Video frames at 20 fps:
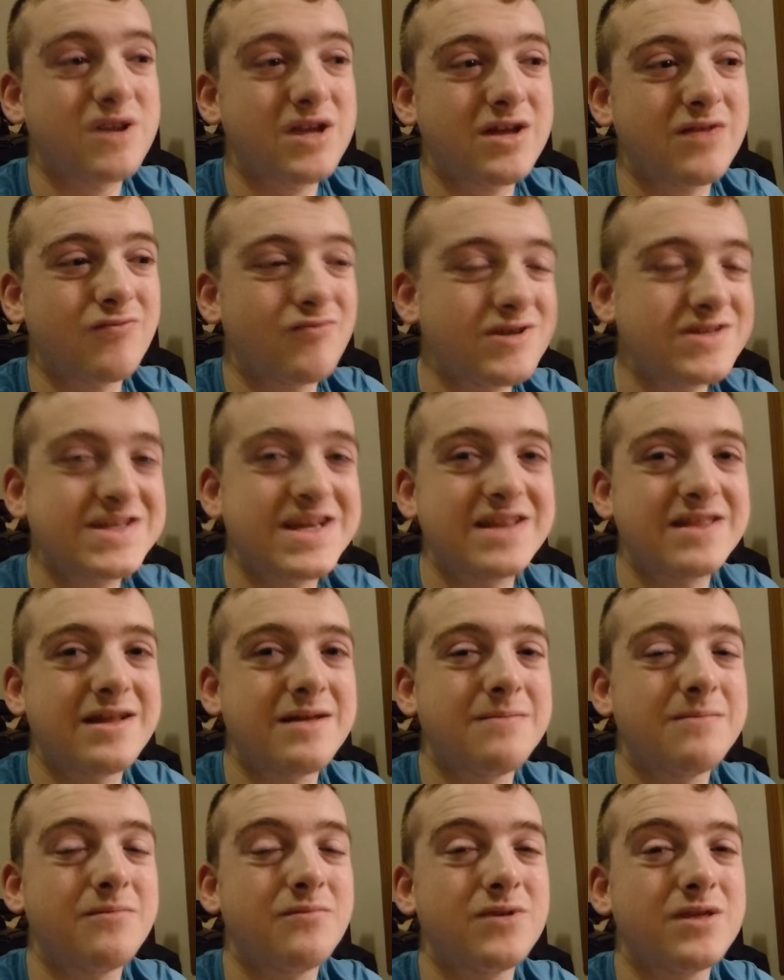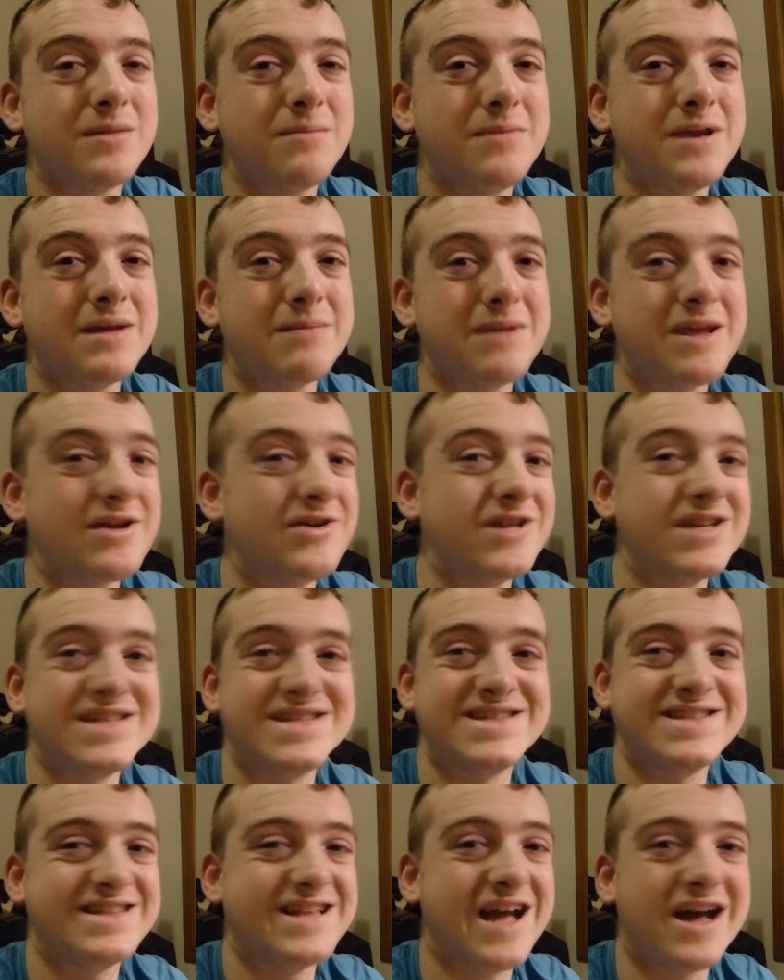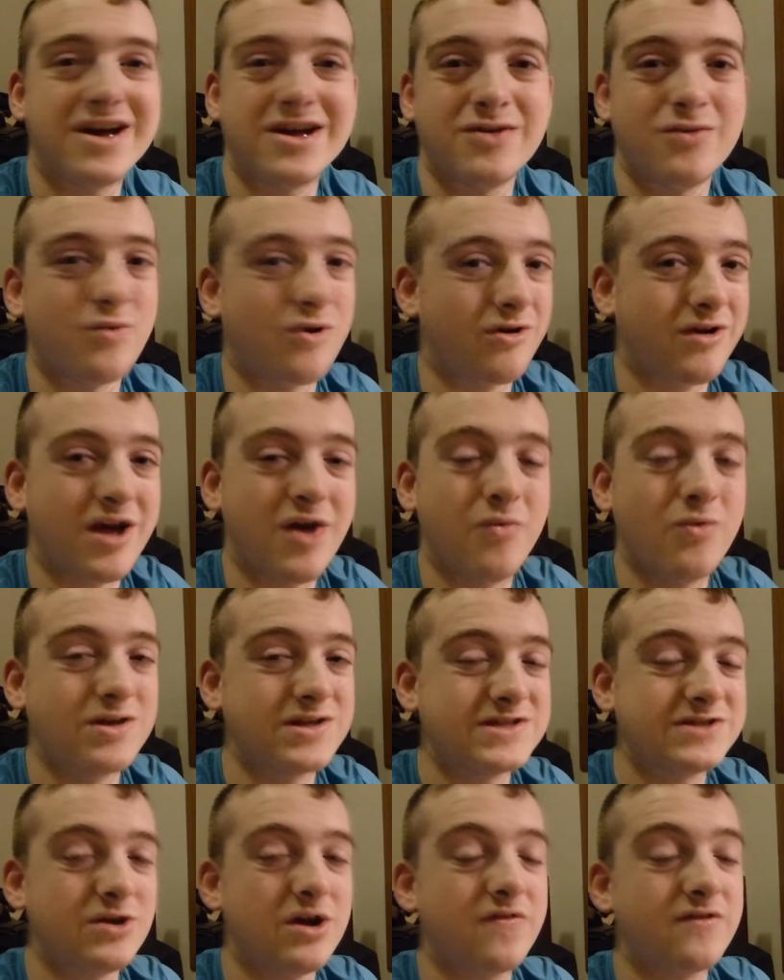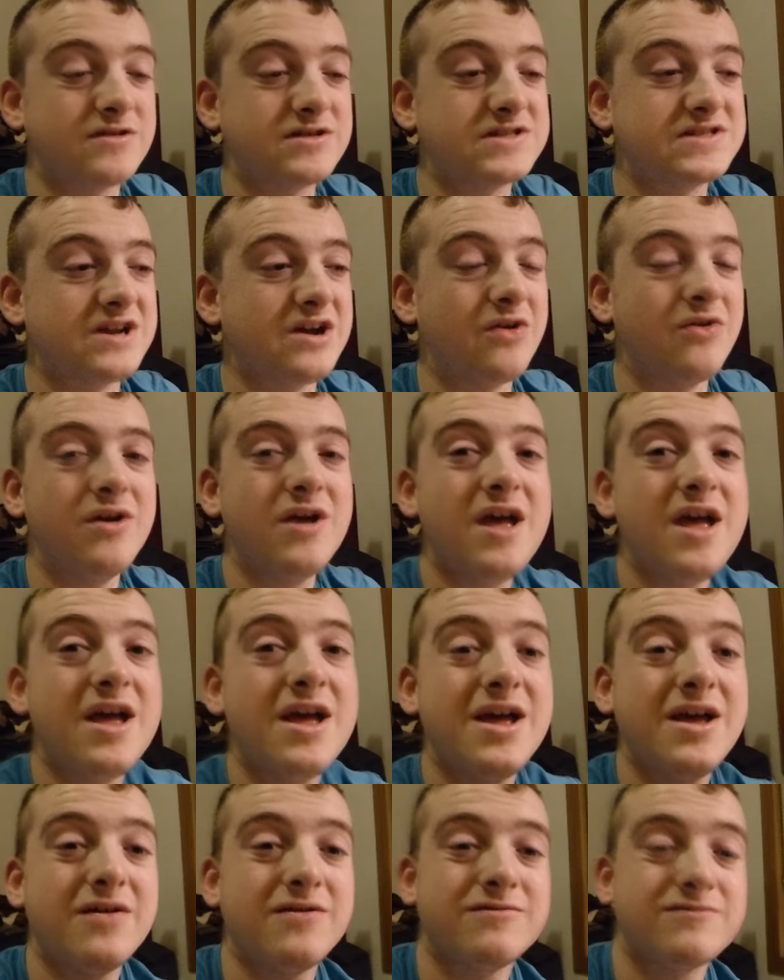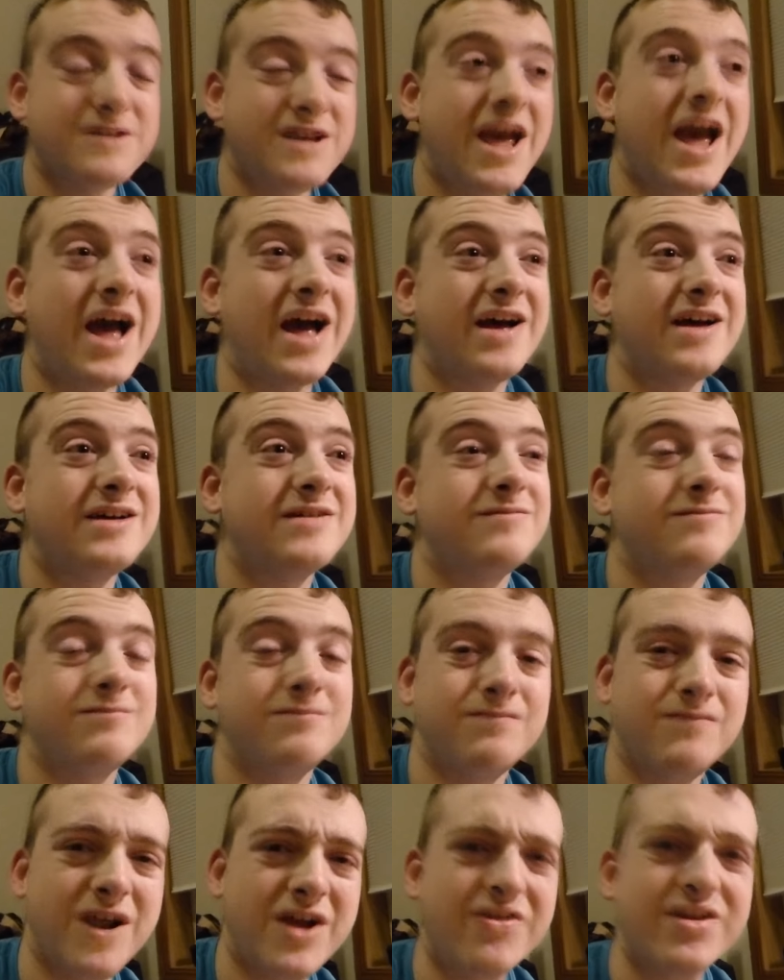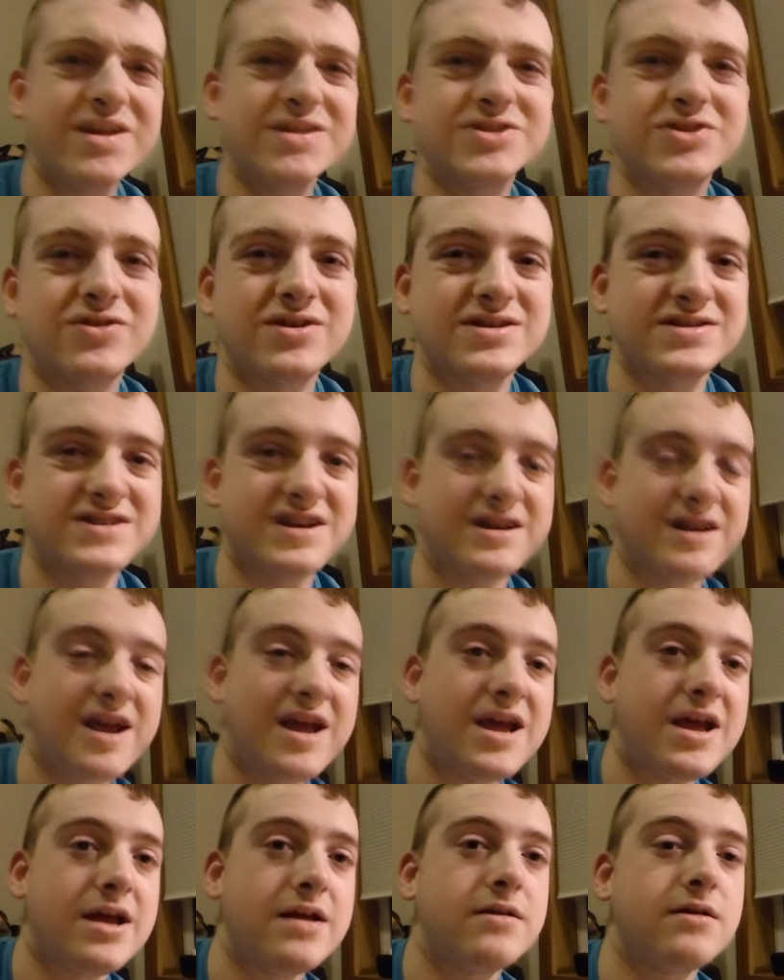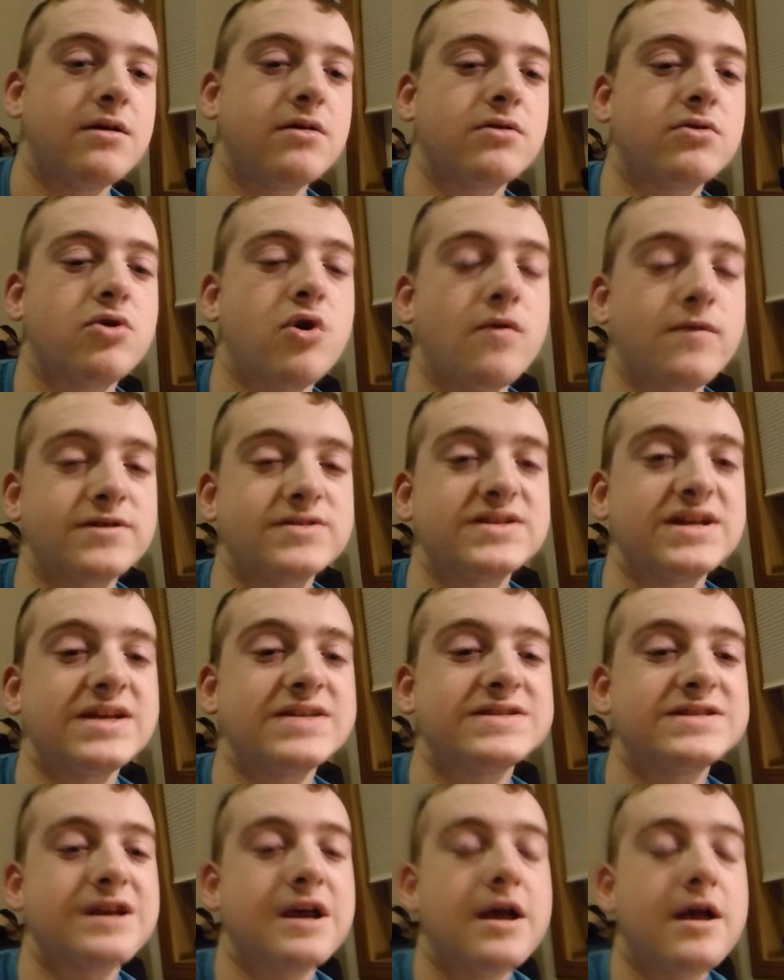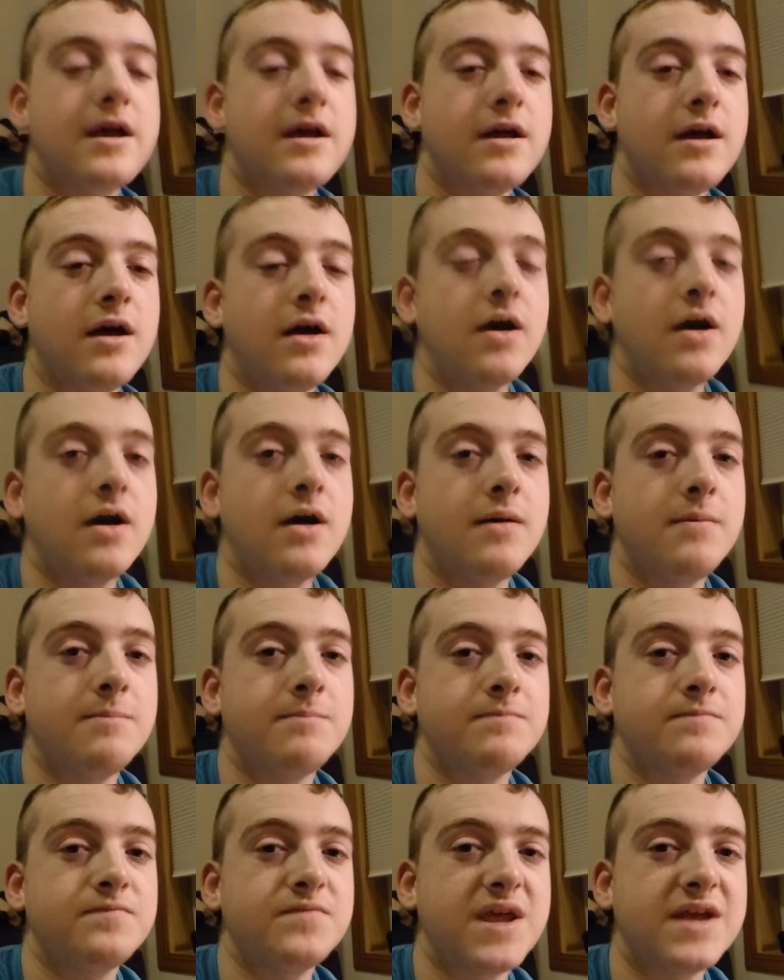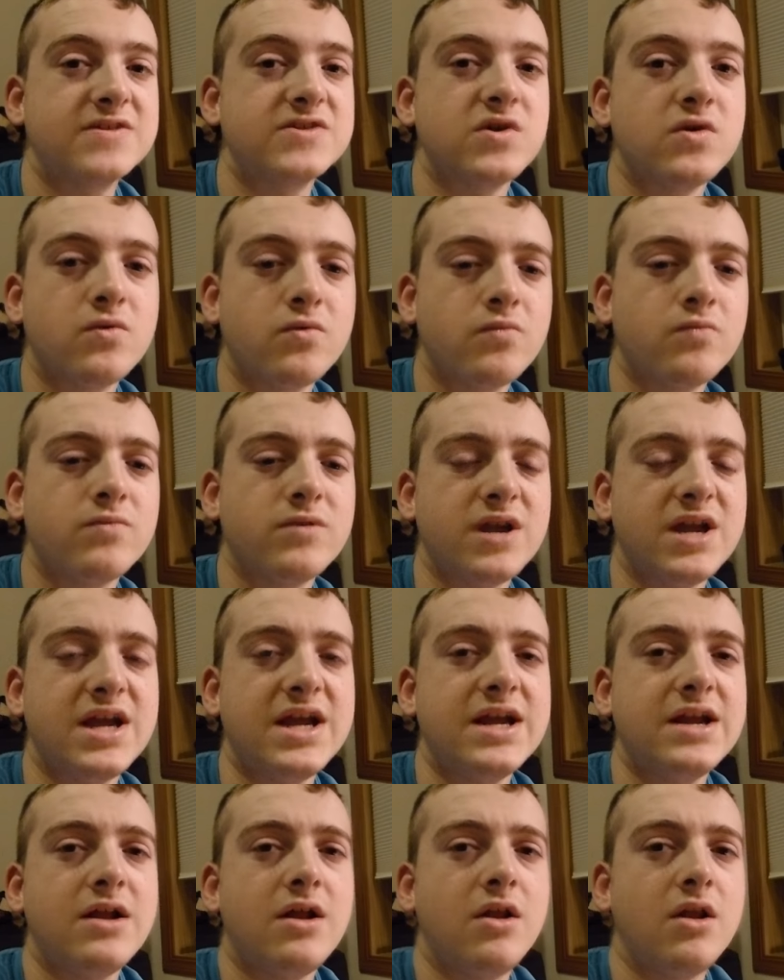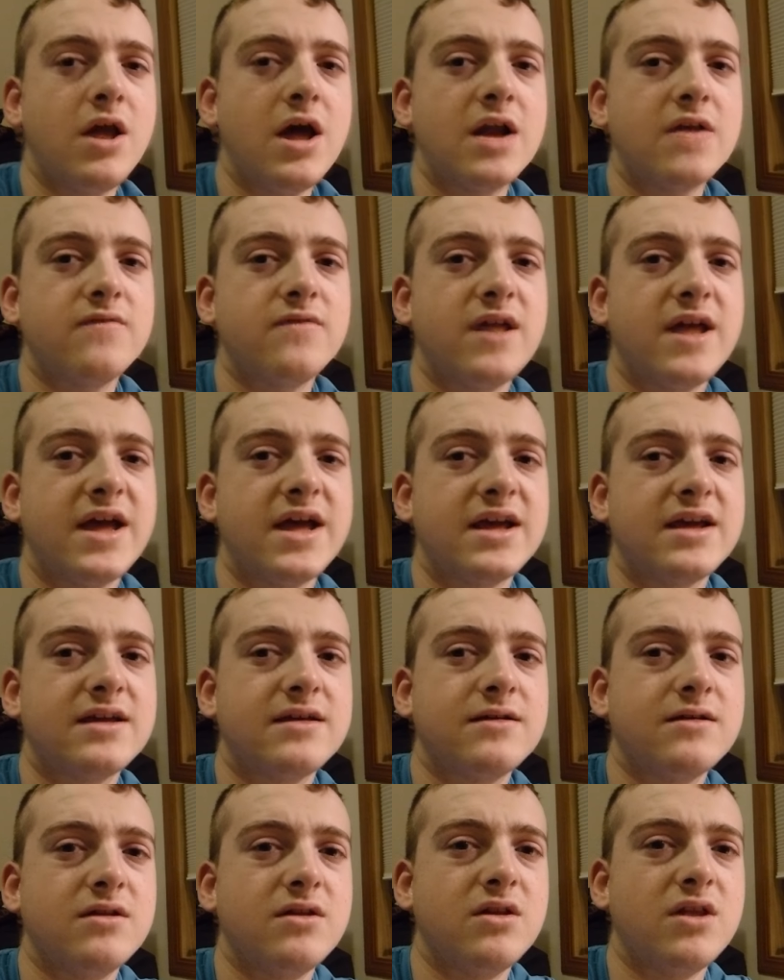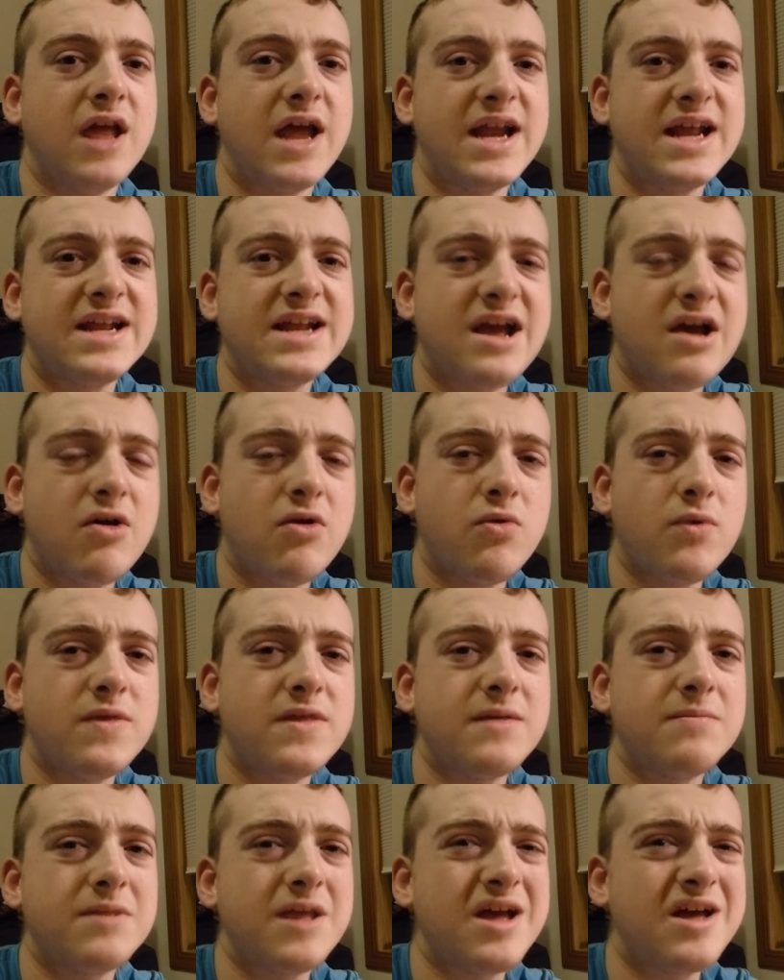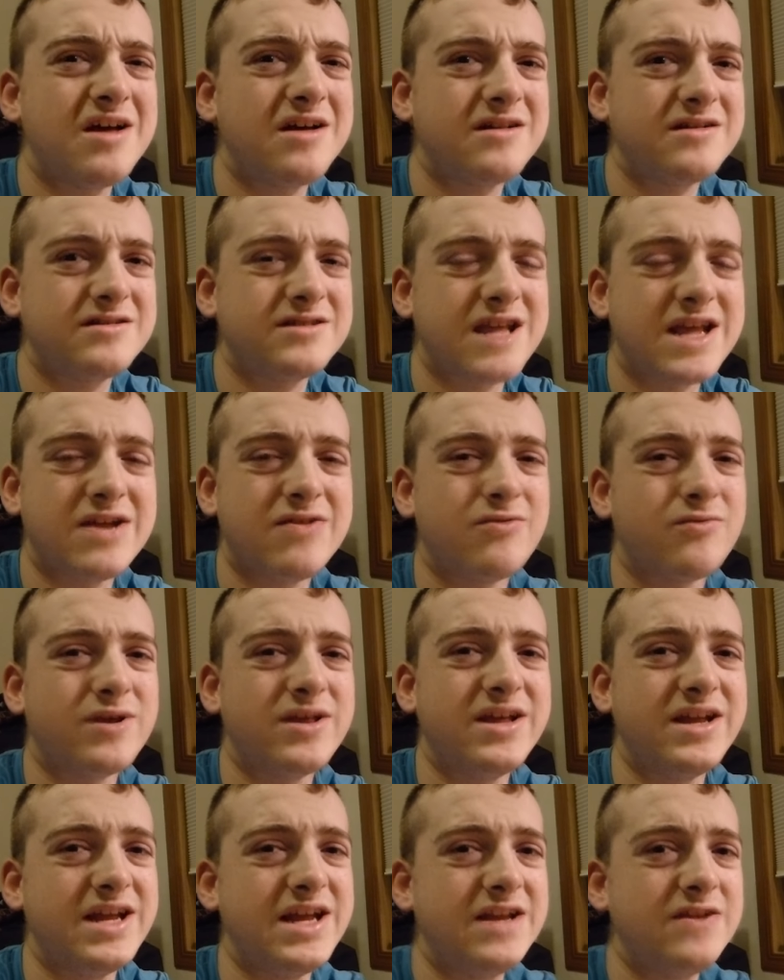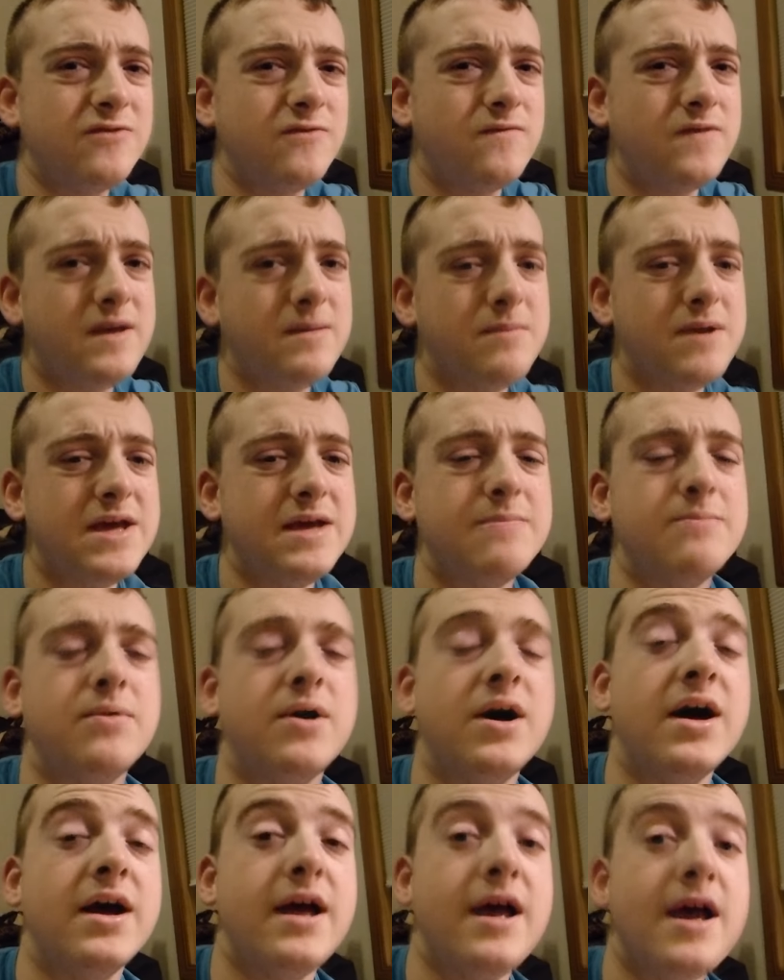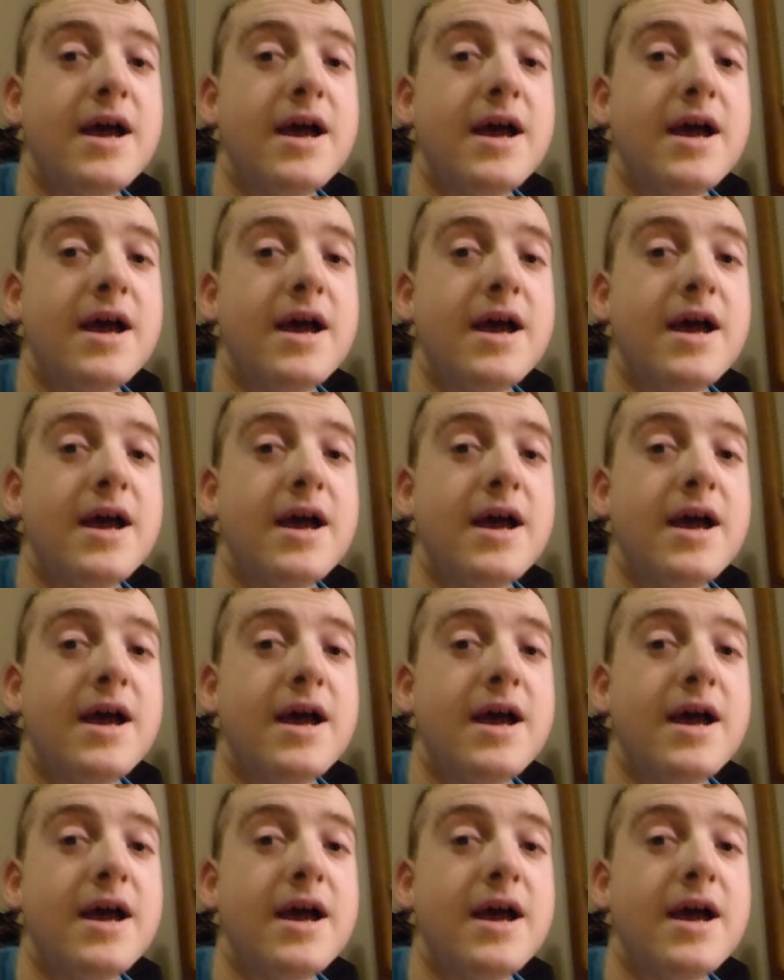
risking them with a big meal is not going to work out whatsoever. So yeah, very interesting. And gopher snakes, um, they don't need a lot of like lighting health with them. Not they don't really need U V B, but